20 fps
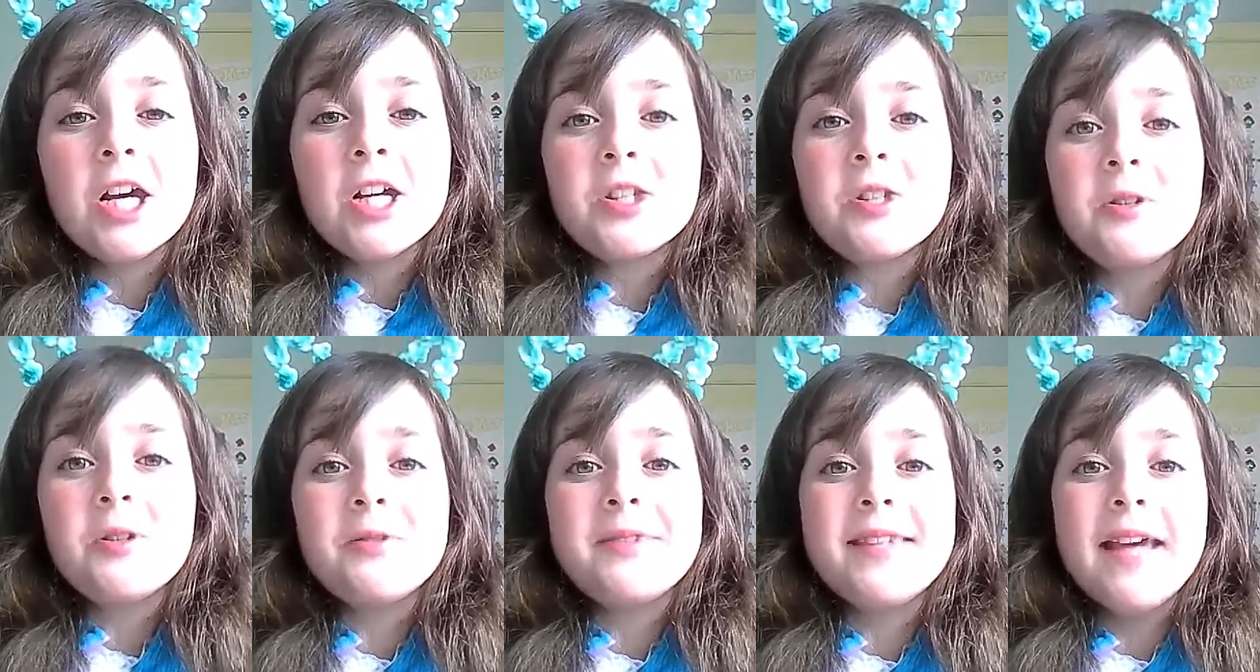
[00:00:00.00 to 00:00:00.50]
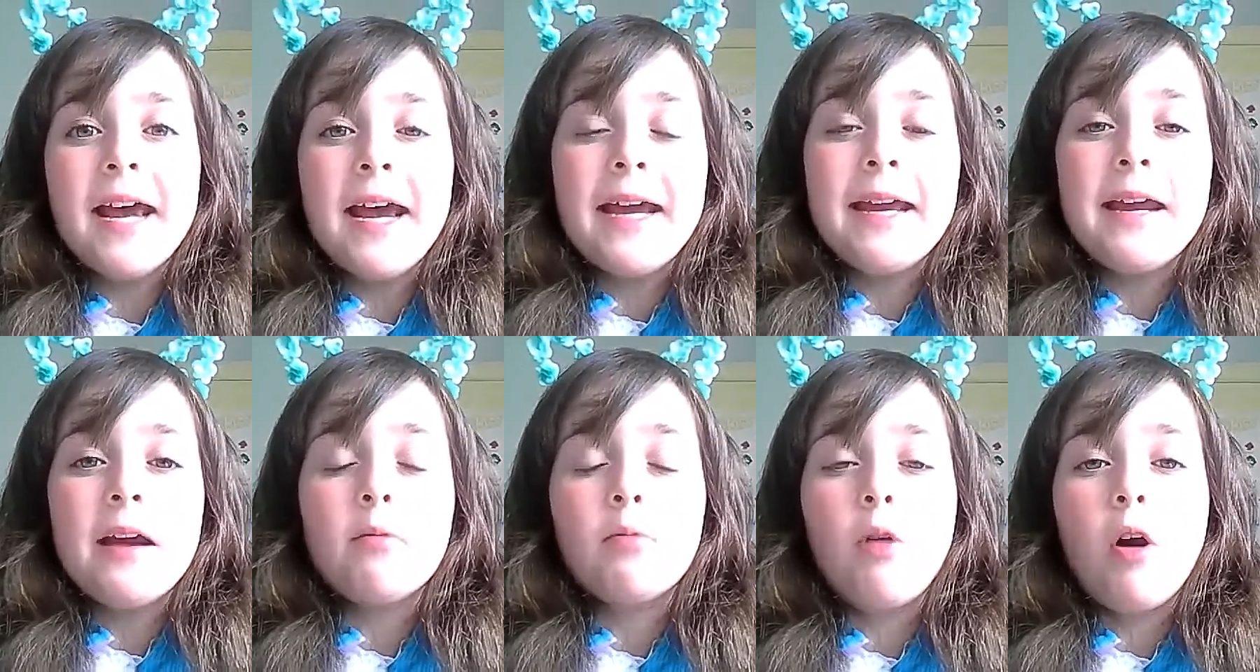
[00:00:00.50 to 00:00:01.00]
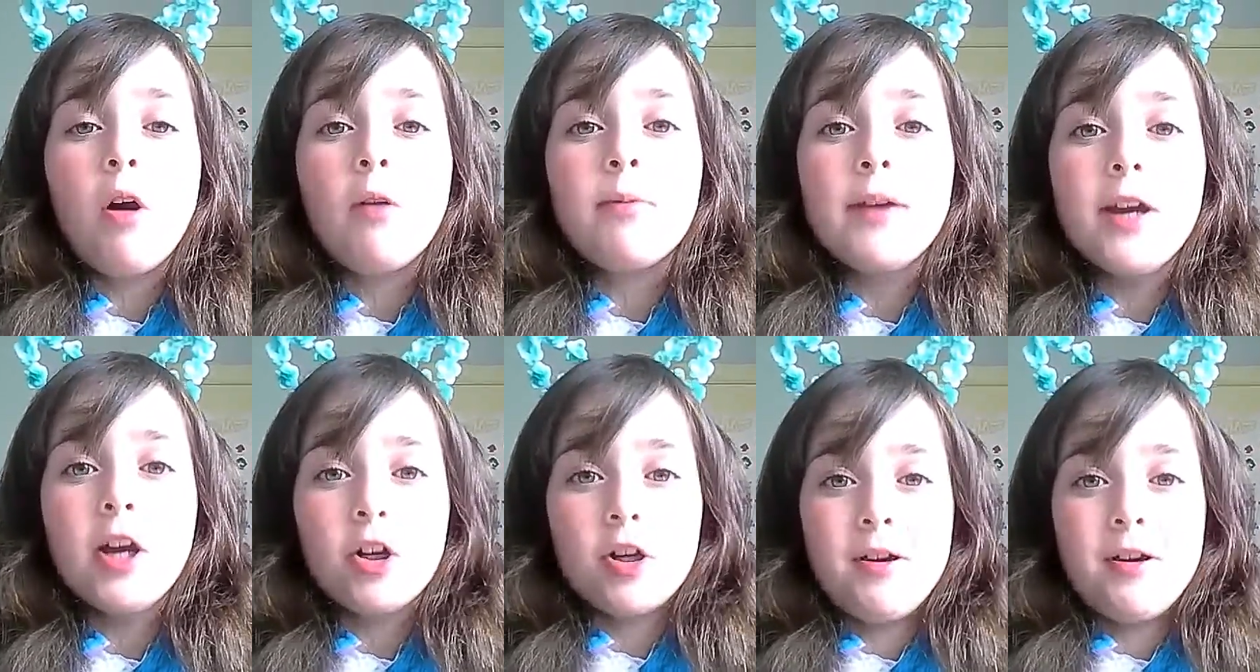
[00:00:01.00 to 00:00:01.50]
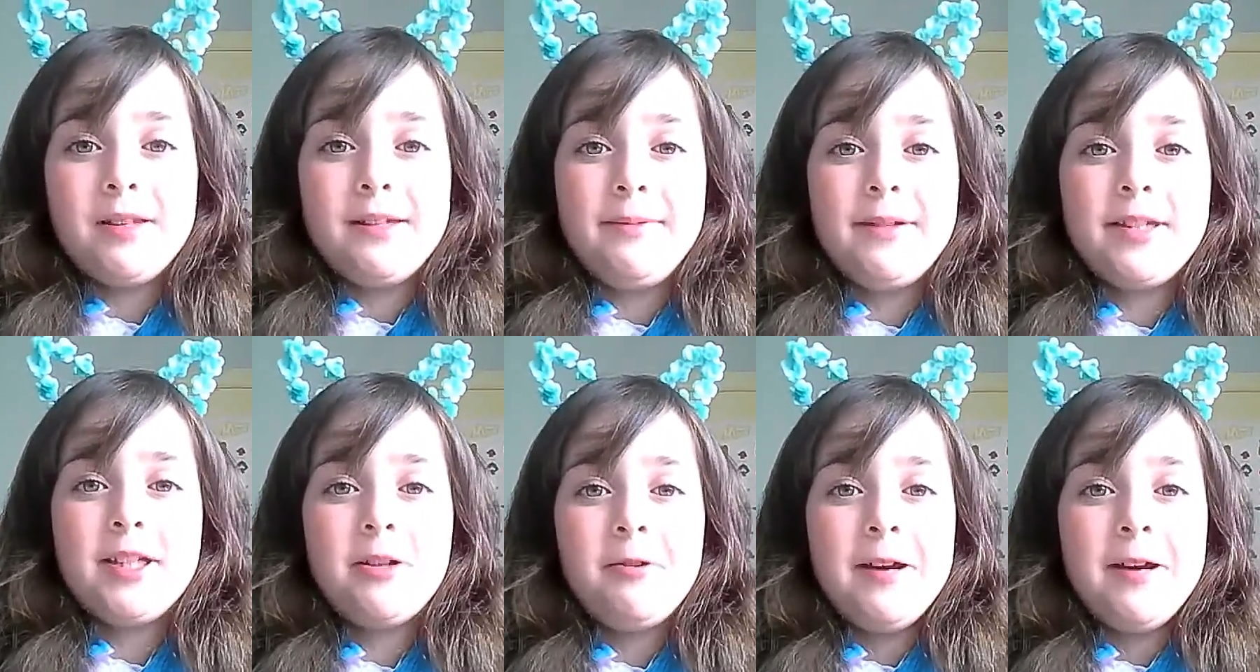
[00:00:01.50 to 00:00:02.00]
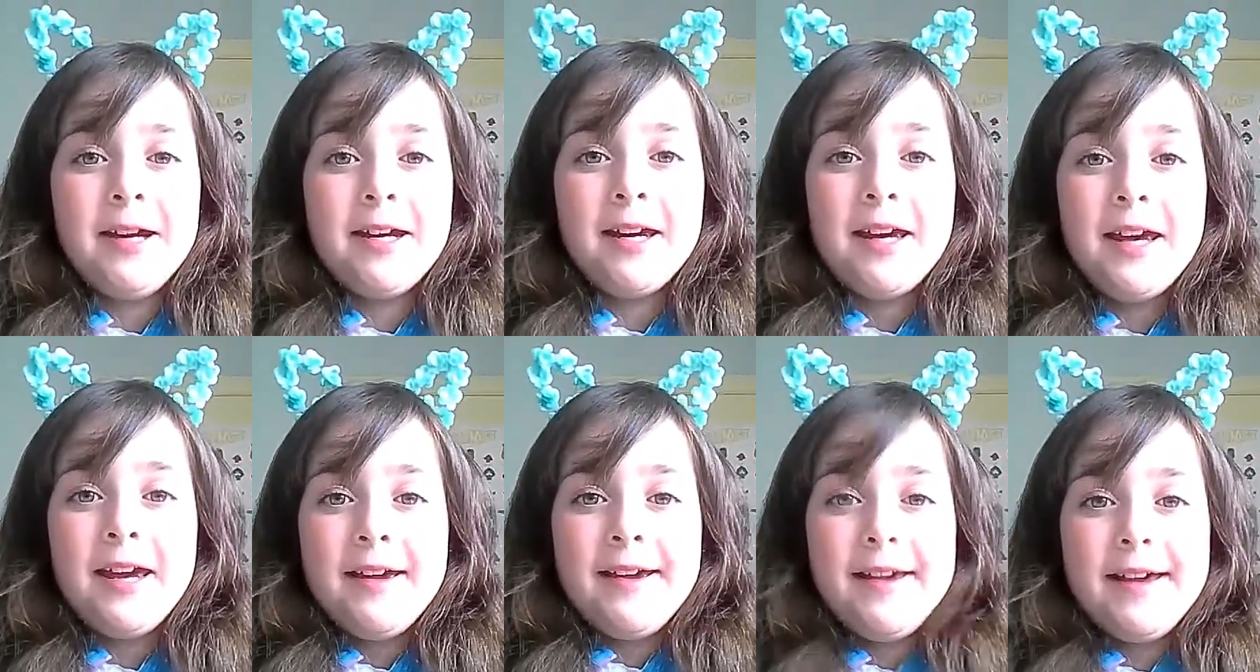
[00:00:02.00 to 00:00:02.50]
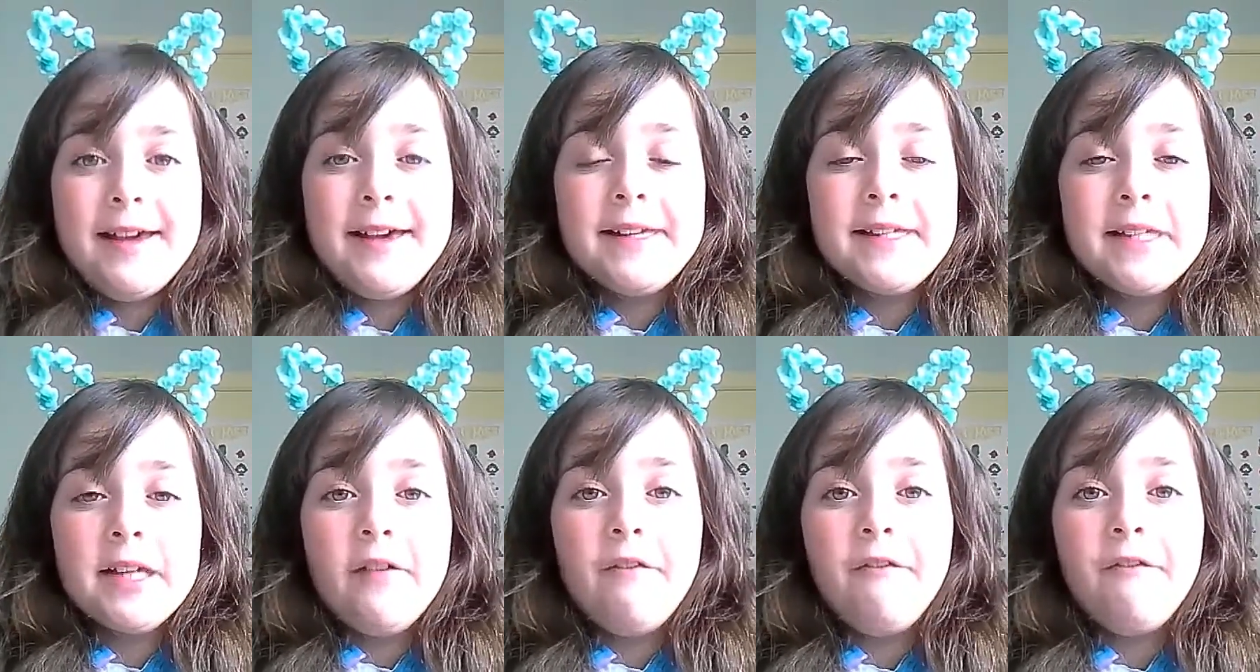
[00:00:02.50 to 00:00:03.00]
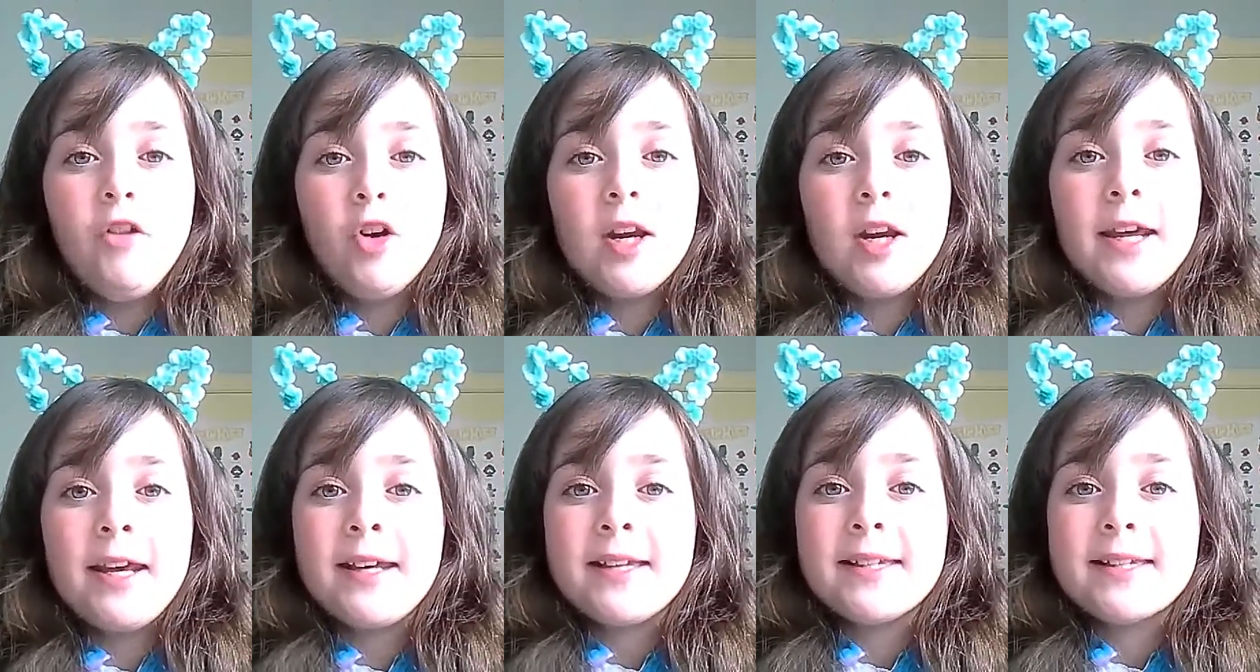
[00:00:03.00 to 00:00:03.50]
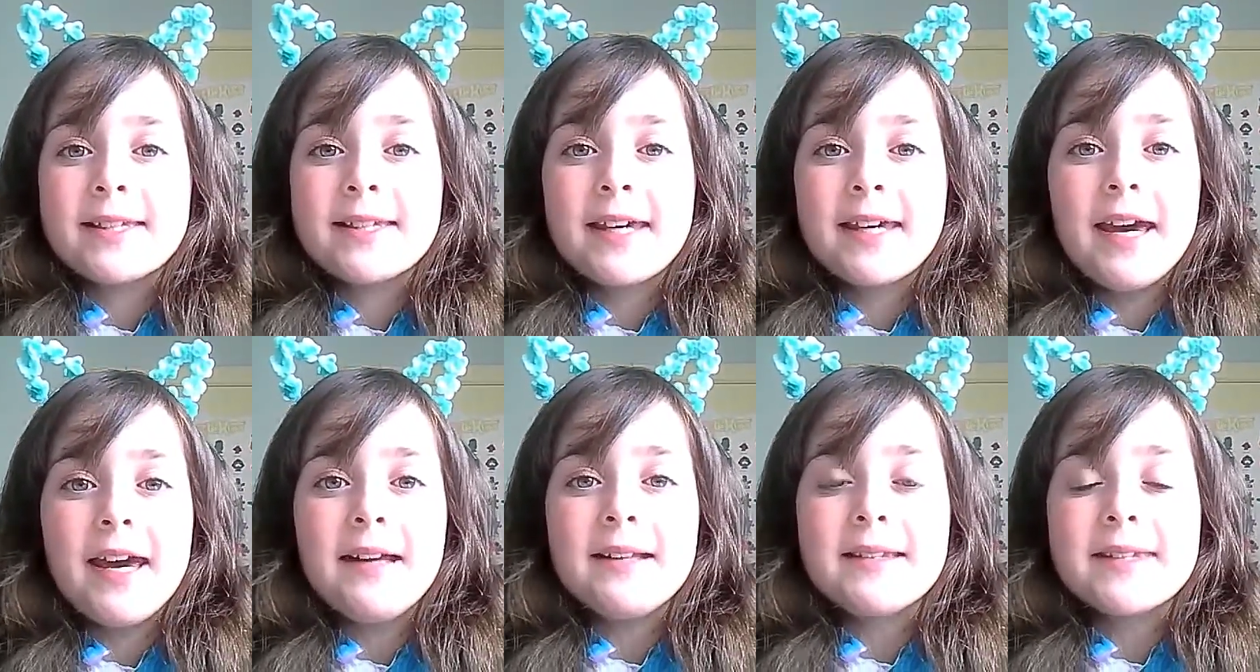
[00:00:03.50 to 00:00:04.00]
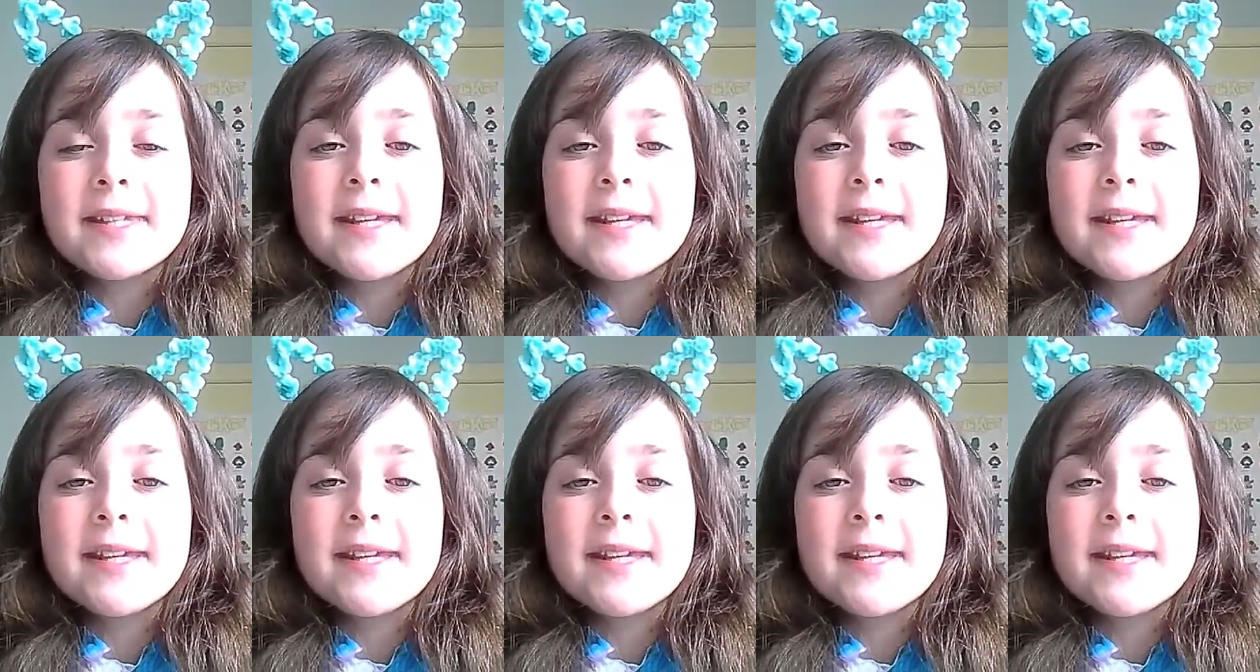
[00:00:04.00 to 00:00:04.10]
Today what we are going to be doing is a funny skit.